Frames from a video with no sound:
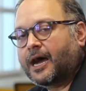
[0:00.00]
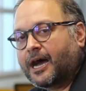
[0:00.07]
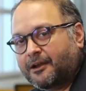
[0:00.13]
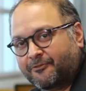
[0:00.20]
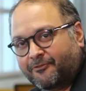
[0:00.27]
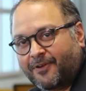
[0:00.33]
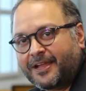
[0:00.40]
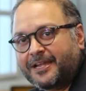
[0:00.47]

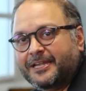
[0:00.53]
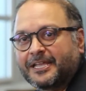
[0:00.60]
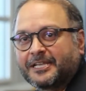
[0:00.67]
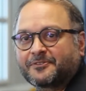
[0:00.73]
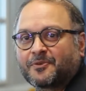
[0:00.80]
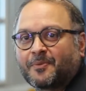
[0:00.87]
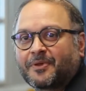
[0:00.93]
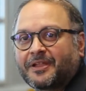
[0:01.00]
Our
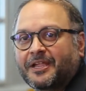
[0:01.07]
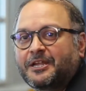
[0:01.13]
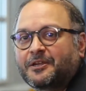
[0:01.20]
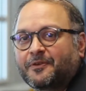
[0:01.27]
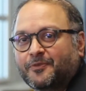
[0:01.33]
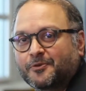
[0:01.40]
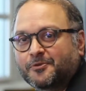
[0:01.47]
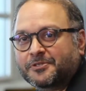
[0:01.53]
findings from our
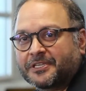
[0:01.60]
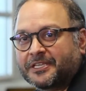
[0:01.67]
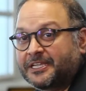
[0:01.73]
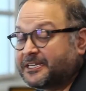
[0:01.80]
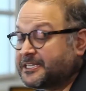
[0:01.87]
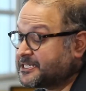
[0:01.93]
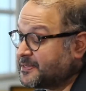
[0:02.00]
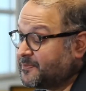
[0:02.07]
interviews
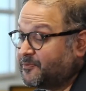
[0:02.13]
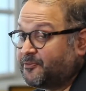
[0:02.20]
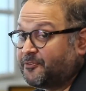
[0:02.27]
yielded some